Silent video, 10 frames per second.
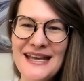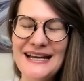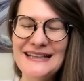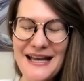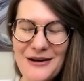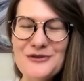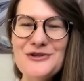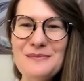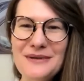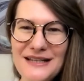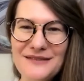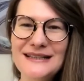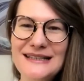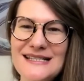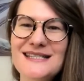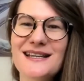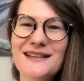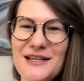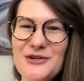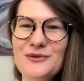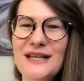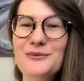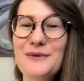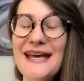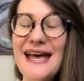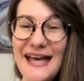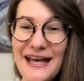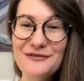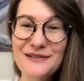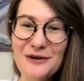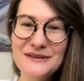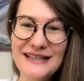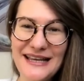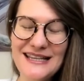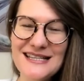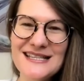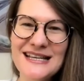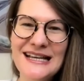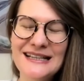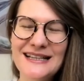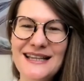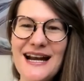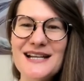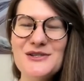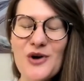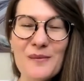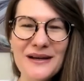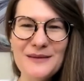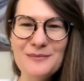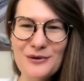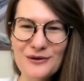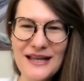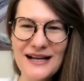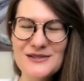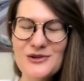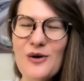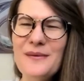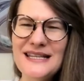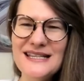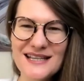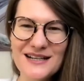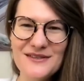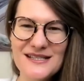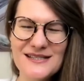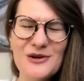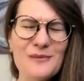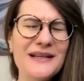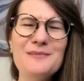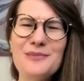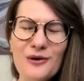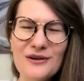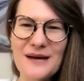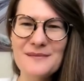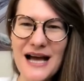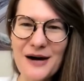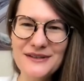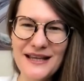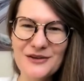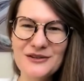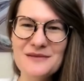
And I also believe that this is an issue that we have nowadays, that there are so many products, so many services, so many programs out there on